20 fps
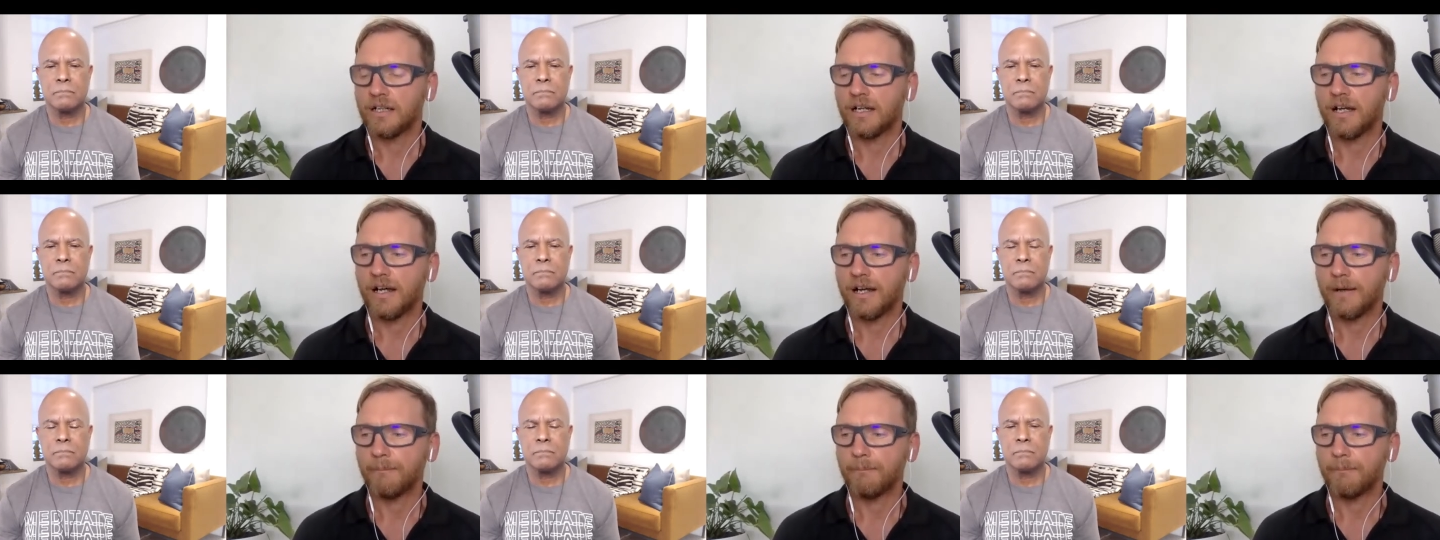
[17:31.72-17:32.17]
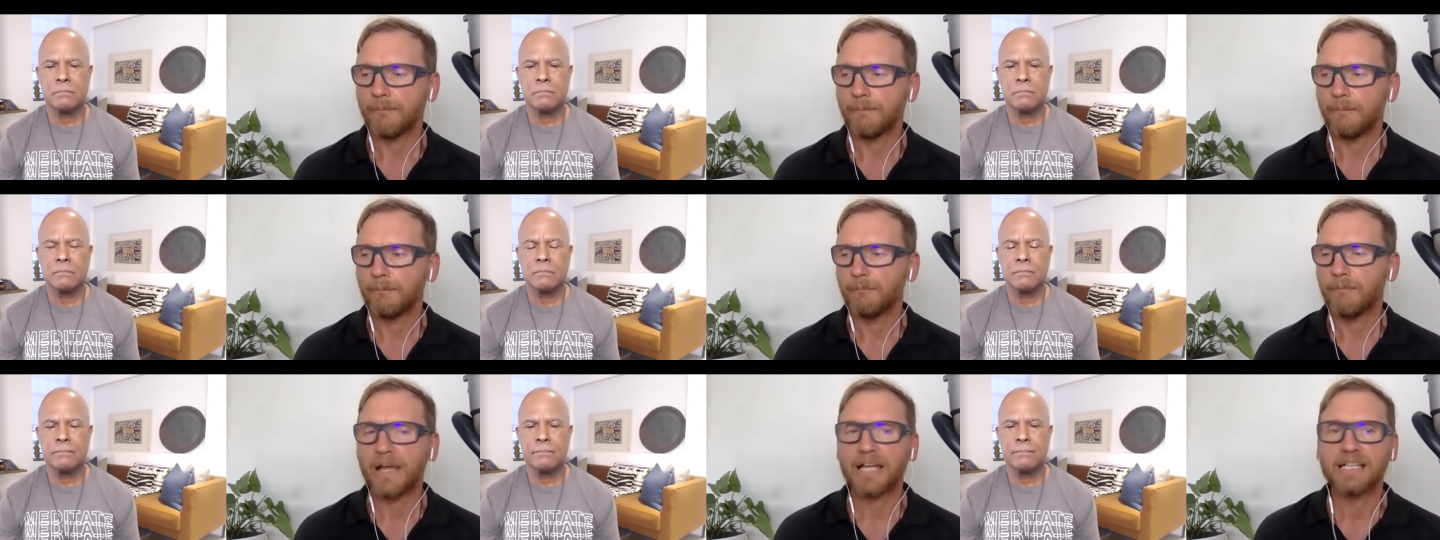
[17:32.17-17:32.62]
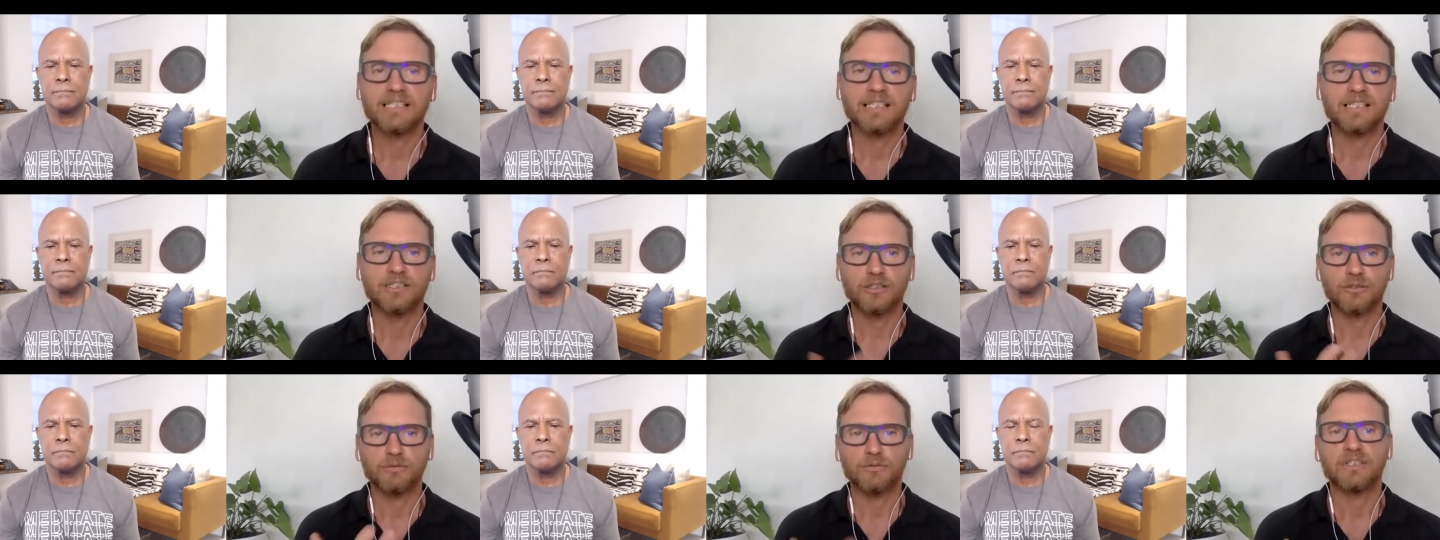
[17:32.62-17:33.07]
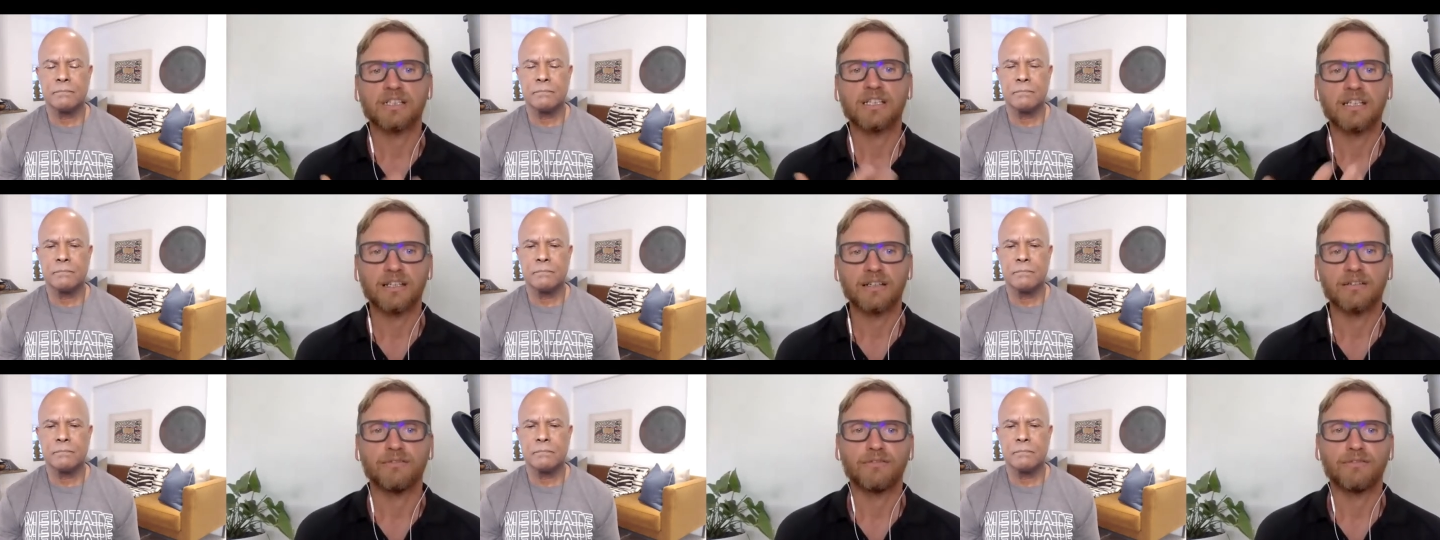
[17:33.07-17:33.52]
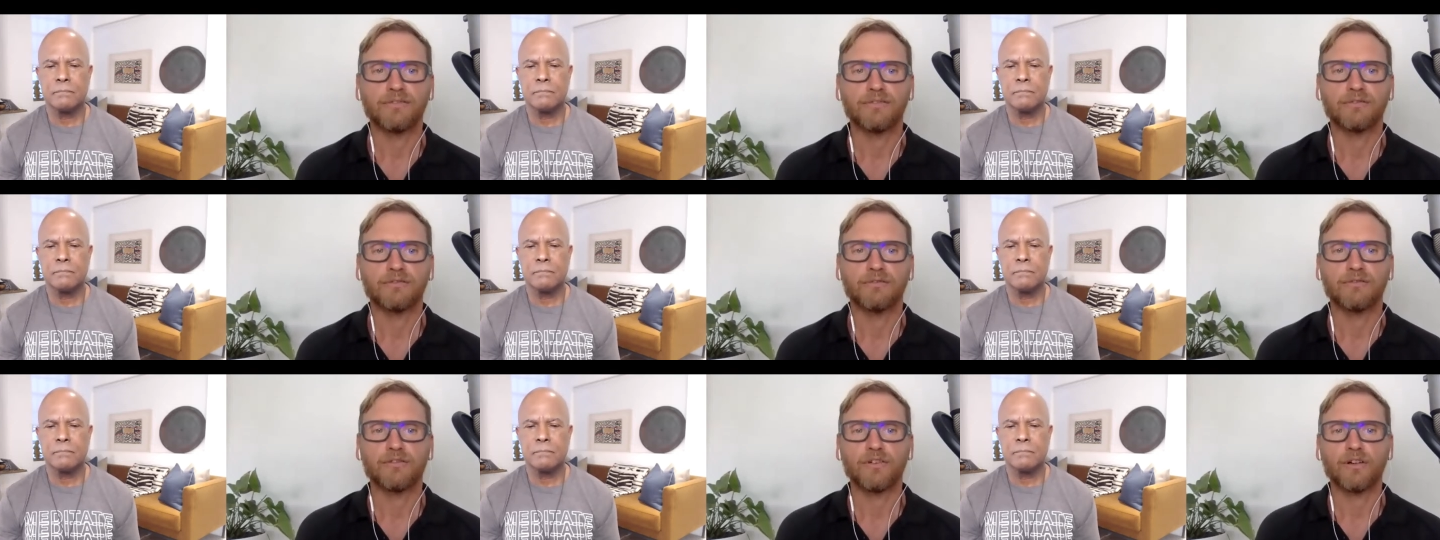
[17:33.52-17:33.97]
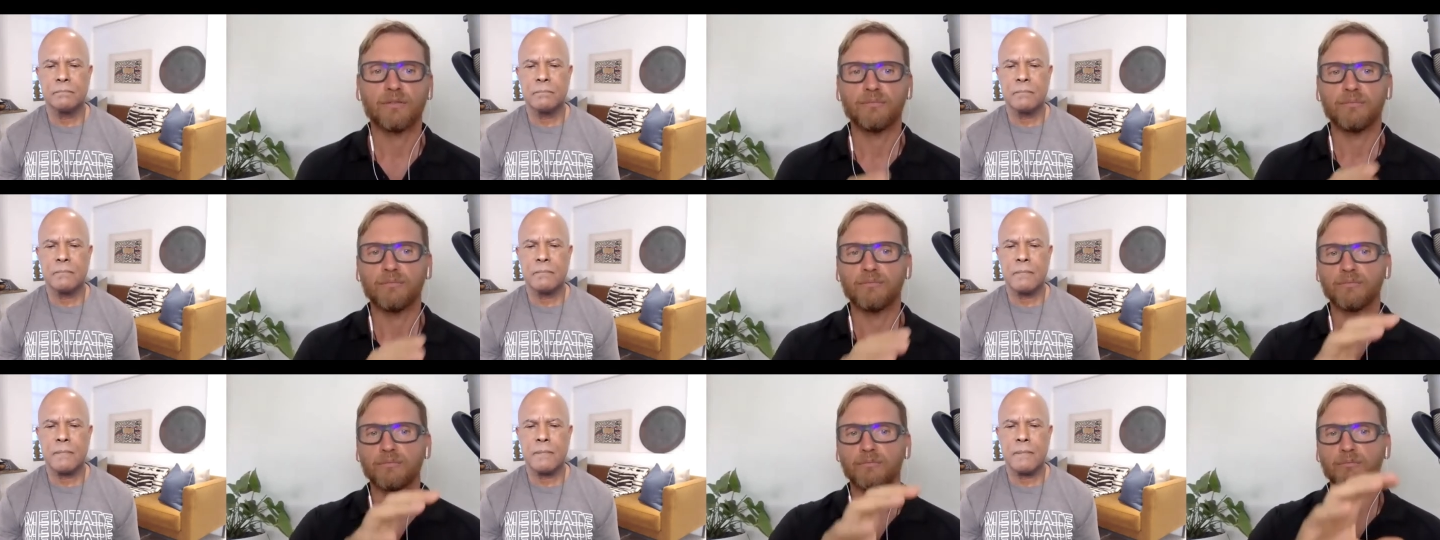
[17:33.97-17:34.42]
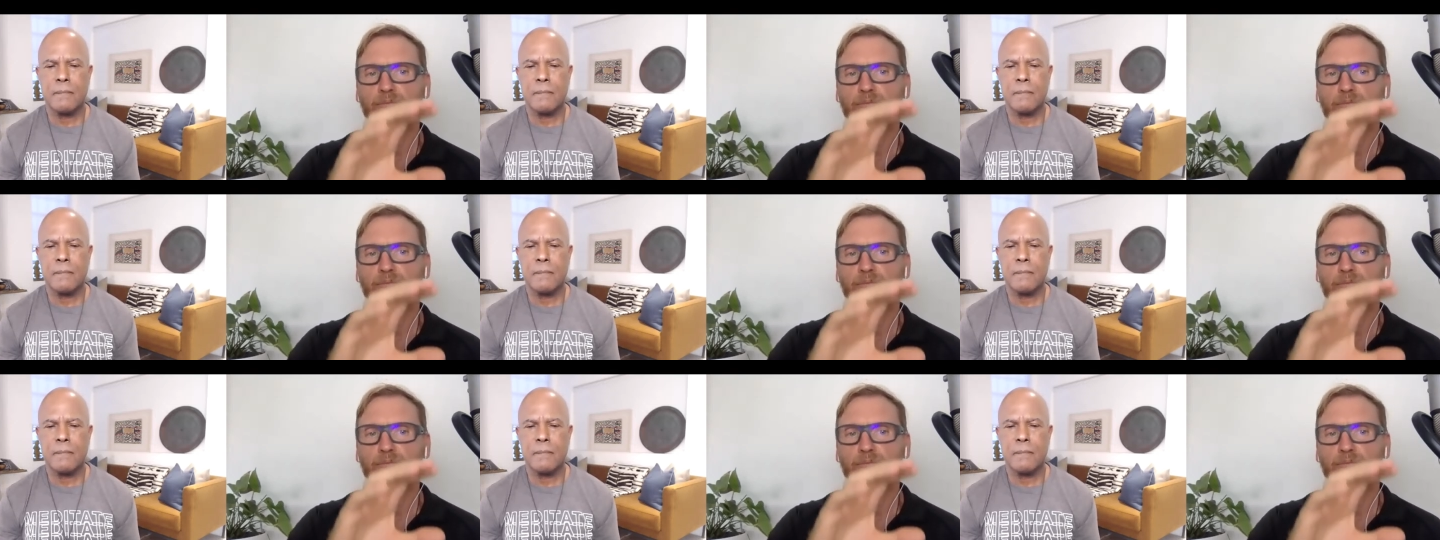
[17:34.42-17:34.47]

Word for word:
Speaker 1: um, message you would give from